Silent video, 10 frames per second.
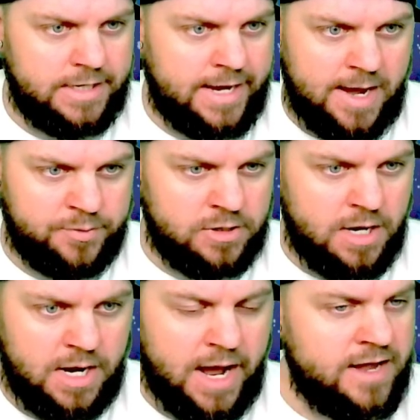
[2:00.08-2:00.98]
to happen or
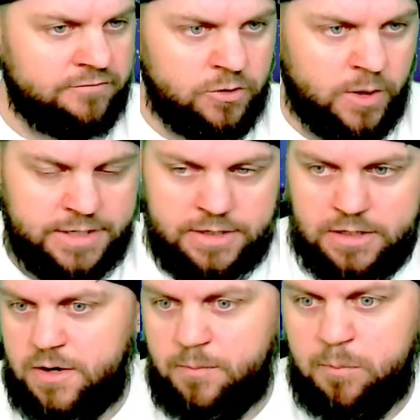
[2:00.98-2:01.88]
not, I have no
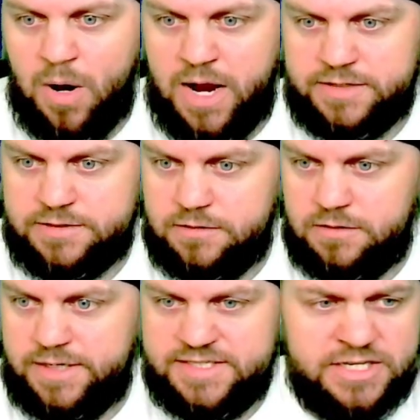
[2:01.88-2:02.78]
idea. But
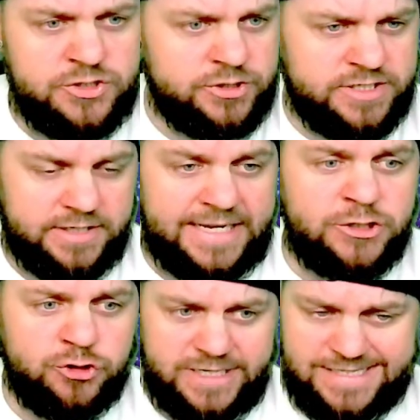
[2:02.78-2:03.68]
it's
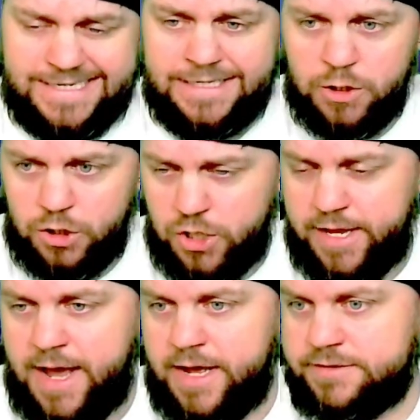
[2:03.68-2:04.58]
interesting to look
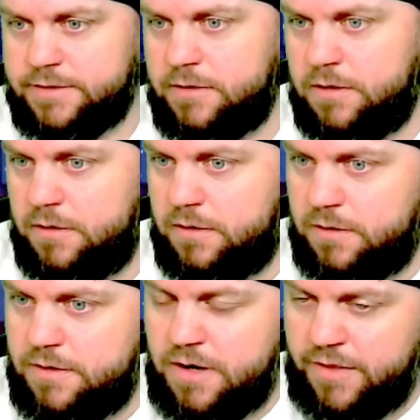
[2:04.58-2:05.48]
at,
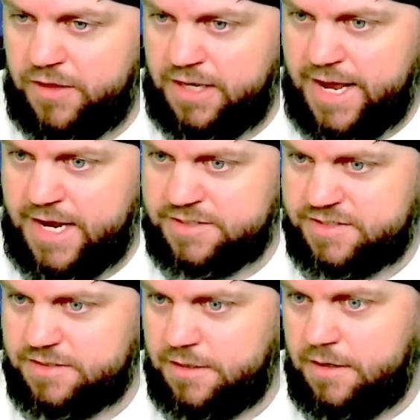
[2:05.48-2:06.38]

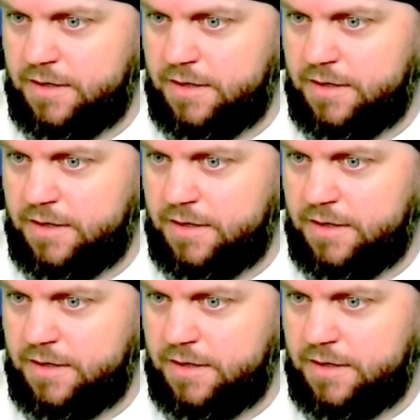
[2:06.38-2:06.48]
nonetheless.